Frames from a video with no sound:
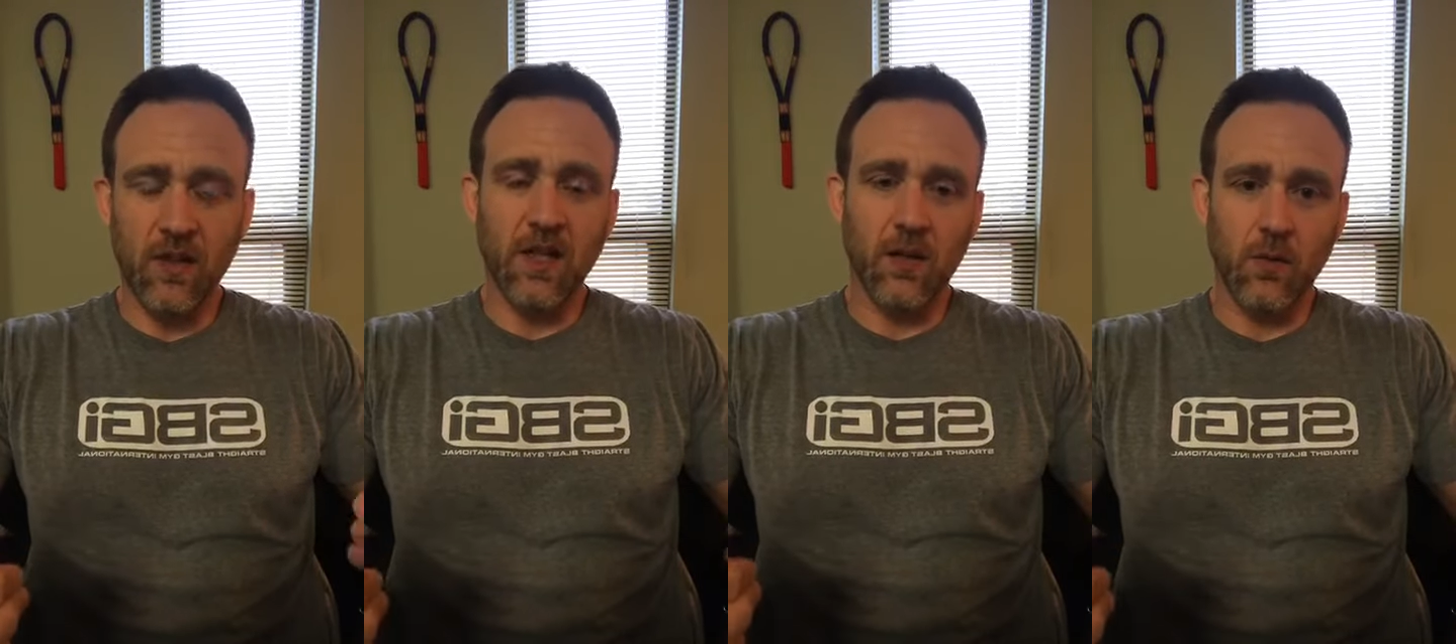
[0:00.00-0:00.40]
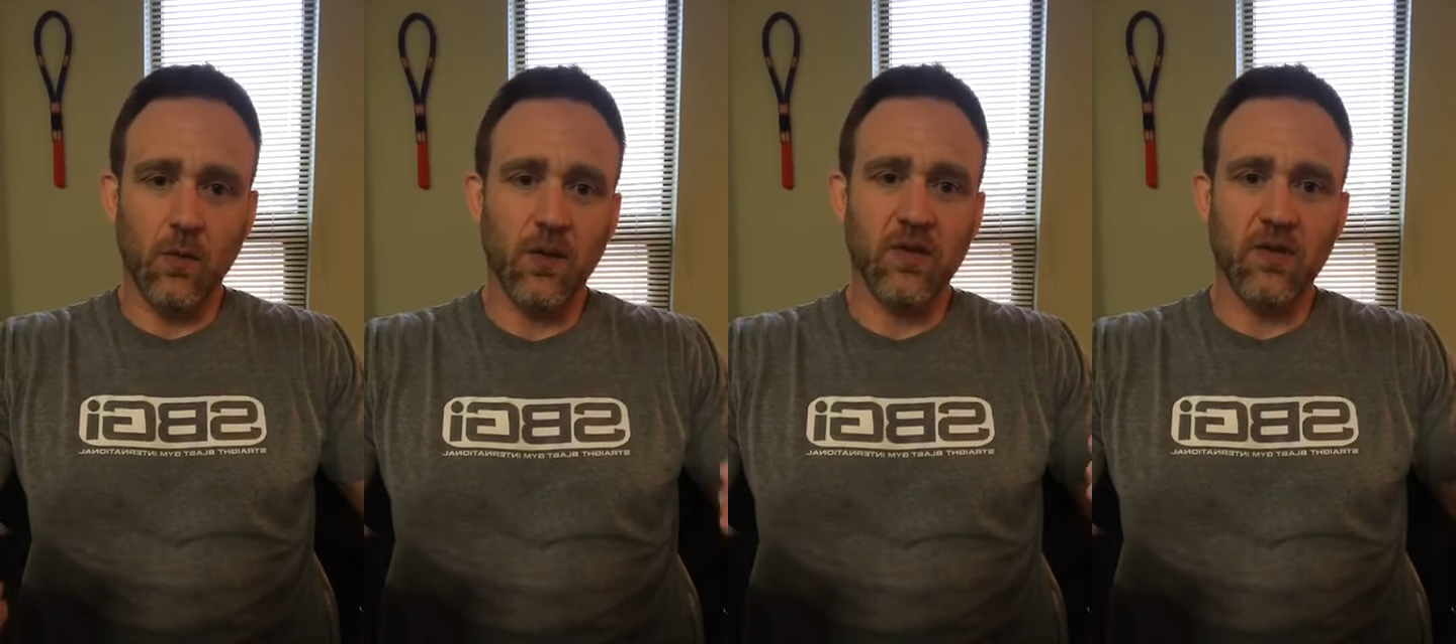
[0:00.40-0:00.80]
Like, in other
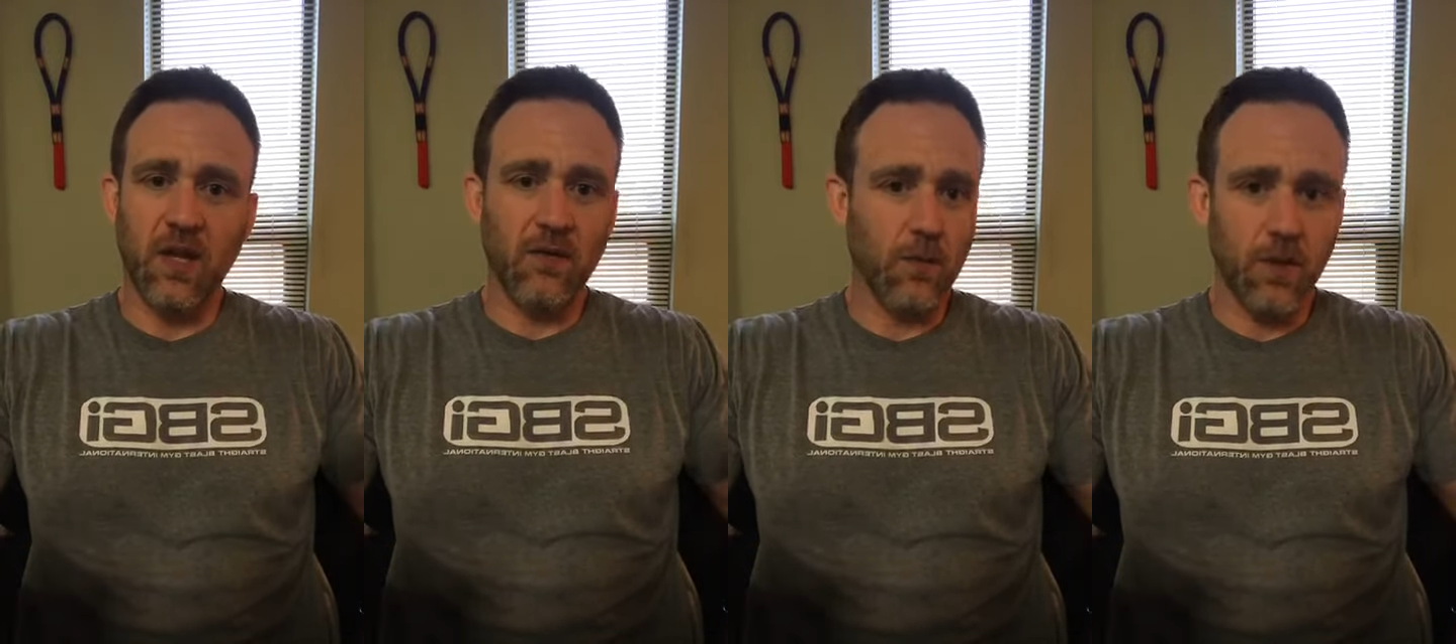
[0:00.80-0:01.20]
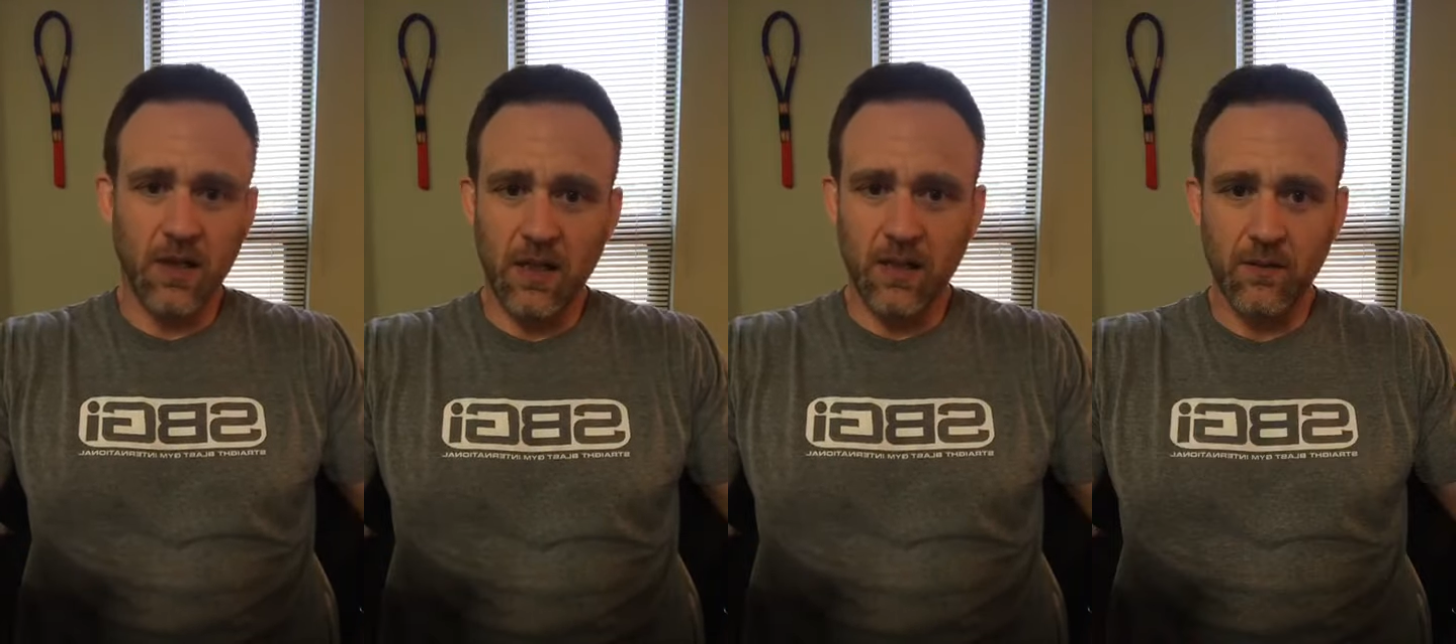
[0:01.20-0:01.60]
words,
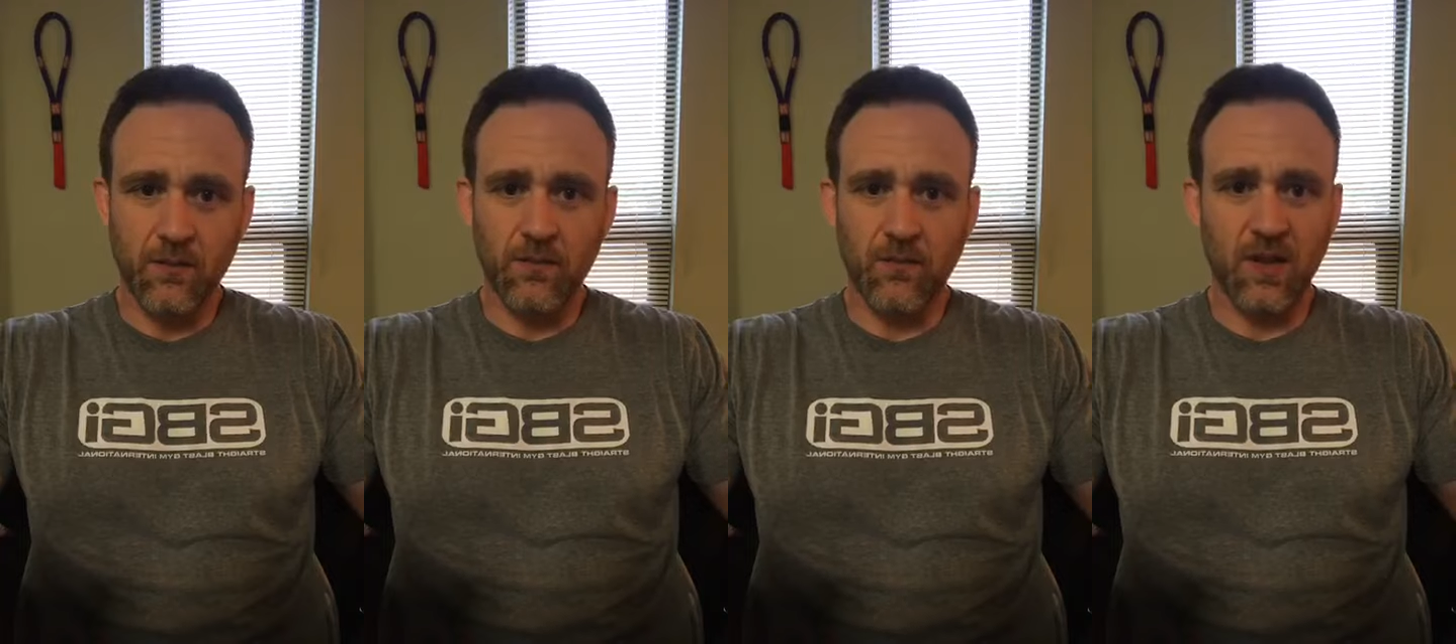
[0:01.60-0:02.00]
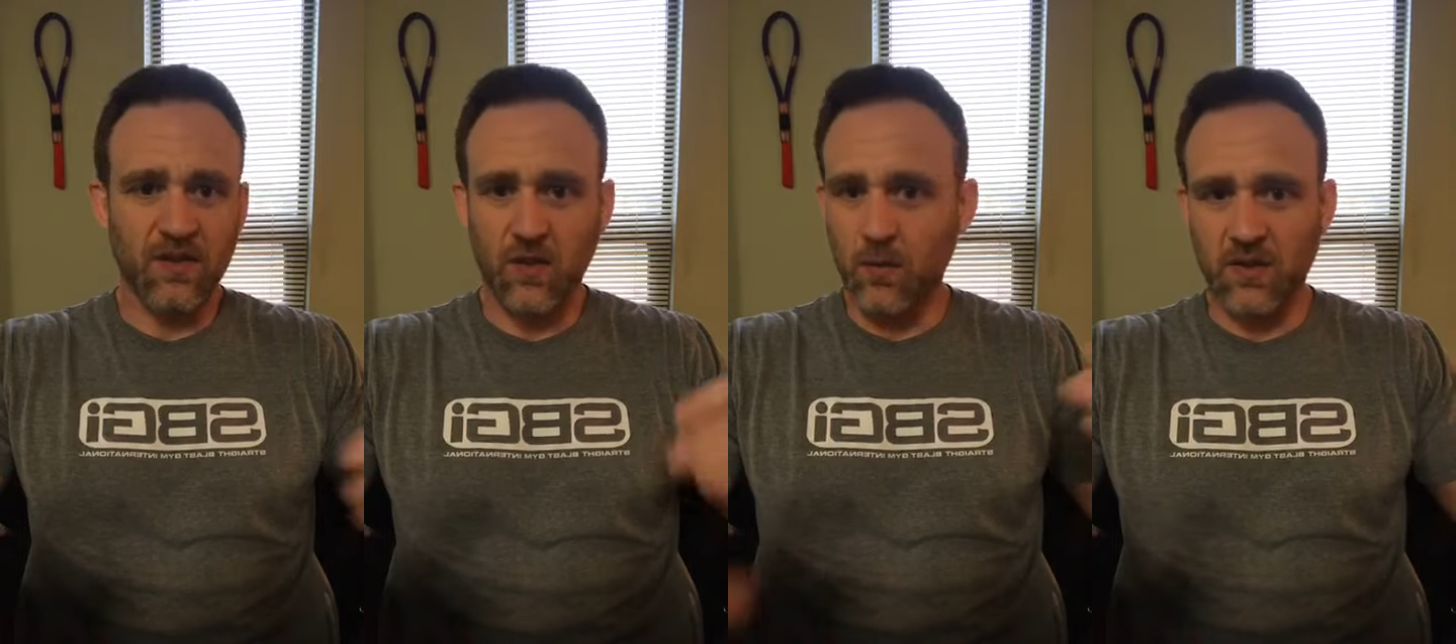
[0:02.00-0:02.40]
everybody
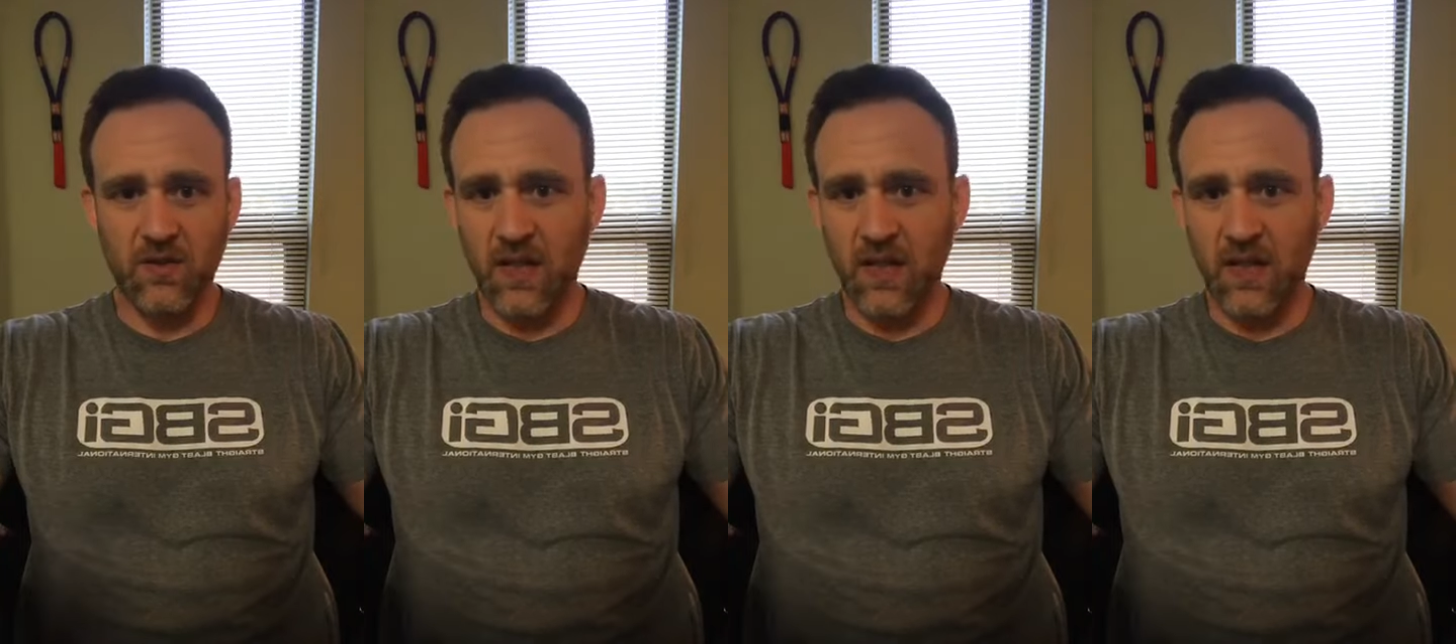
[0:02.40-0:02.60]
is always